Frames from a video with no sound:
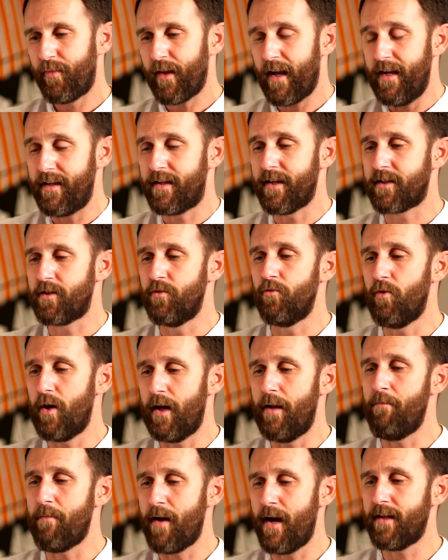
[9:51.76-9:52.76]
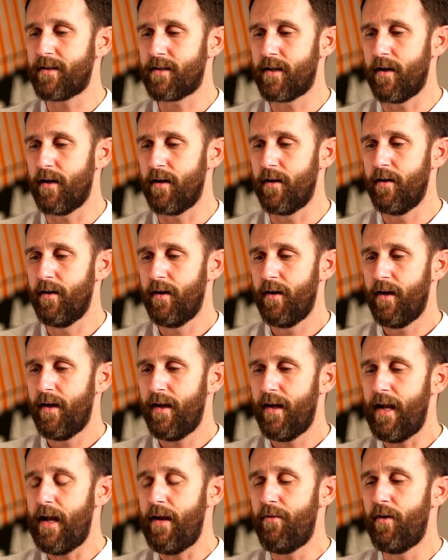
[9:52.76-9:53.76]
it doesn't really matter,
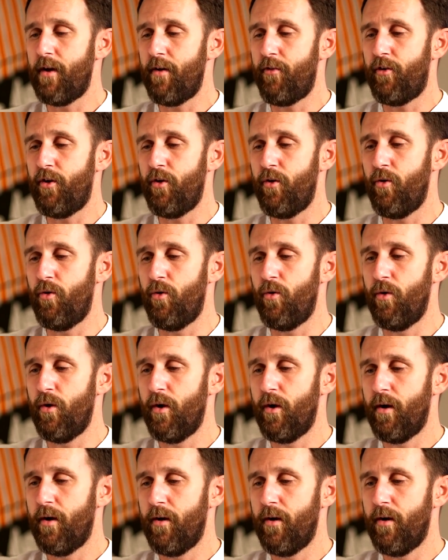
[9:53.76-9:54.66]
even if you,